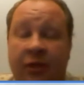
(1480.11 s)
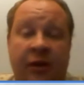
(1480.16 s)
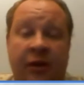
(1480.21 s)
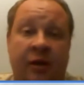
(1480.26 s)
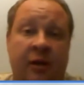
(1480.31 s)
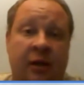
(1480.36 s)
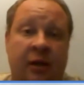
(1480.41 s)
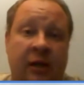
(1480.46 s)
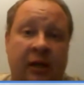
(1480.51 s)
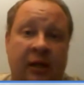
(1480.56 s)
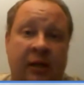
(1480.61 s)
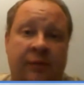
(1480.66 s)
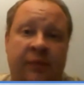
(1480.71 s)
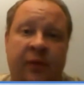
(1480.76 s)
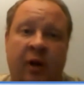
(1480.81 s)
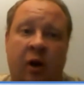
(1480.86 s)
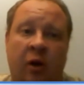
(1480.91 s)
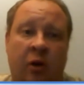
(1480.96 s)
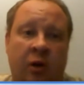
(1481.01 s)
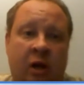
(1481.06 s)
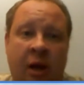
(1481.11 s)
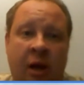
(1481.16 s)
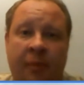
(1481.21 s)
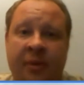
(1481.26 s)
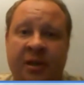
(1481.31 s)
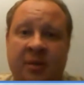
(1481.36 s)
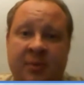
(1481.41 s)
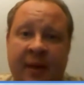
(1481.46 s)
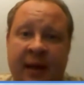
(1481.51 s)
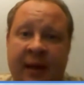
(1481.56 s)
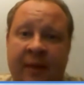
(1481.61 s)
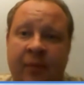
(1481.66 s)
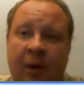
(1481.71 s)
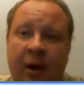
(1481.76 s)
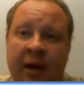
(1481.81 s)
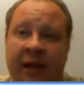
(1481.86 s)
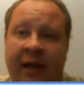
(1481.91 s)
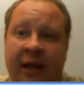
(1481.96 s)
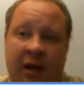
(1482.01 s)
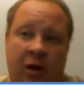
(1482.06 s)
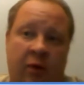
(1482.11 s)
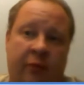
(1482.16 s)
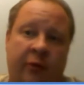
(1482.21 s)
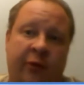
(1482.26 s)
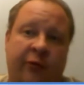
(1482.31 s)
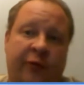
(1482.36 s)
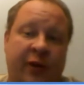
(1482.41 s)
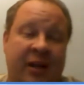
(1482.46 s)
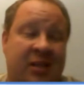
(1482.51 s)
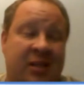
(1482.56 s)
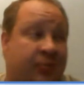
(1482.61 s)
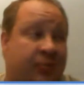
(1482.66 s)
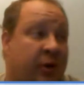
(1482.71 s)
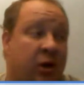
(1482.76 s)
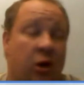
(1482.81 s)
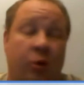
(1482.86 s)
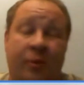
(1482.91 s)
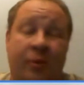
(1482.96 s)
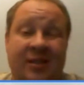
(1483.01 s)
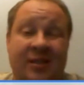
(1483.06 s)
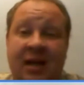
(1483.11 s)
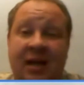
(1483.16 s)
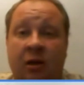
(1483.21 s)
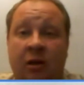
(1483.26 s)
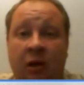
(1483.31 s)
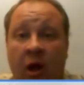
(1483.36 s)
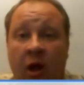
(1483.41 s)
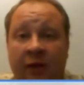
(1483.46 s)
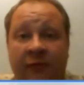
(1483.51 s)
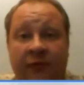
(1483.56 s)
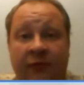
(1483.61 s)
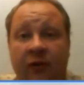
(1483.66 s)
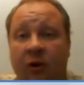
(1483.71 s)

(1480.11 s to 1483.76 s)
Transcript: And, you know, the company's making money hand over fist, but nobody's got a life.